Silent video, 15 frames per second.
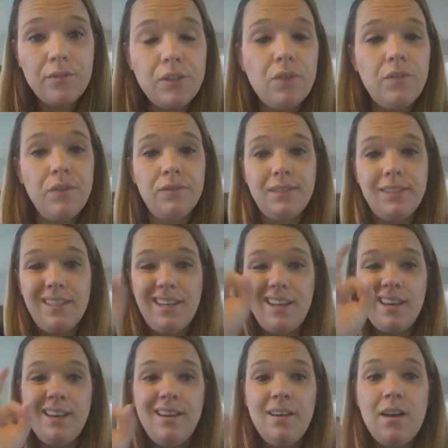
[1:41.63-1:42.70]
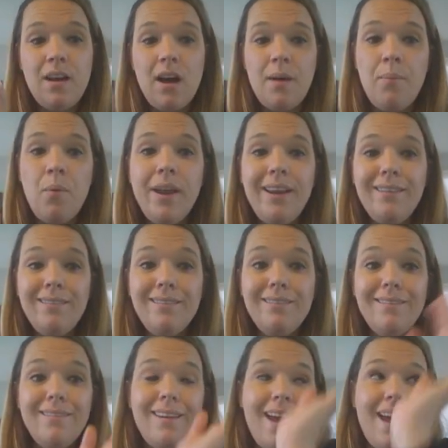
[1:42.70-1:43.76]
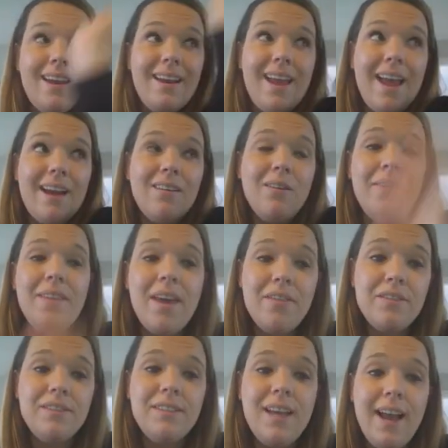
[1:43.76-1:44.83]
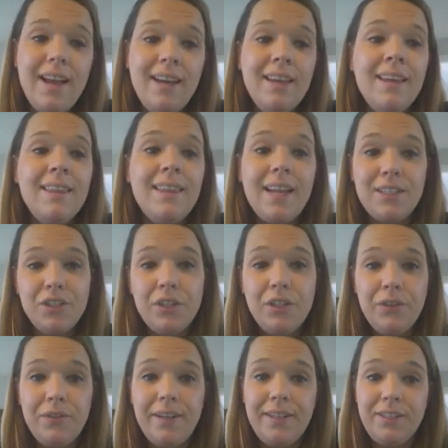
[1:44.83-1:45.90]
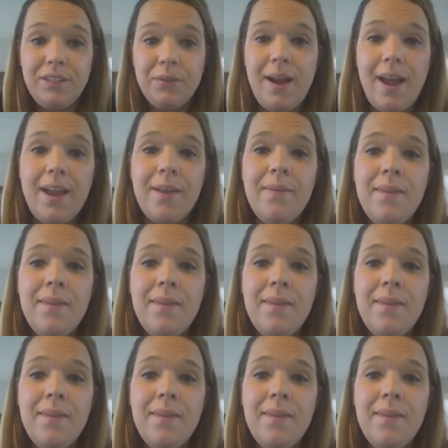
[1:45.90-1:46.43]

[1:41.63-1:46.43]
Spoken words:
So if you see a point and an arrow on the other side, that's your clue that it's a ray.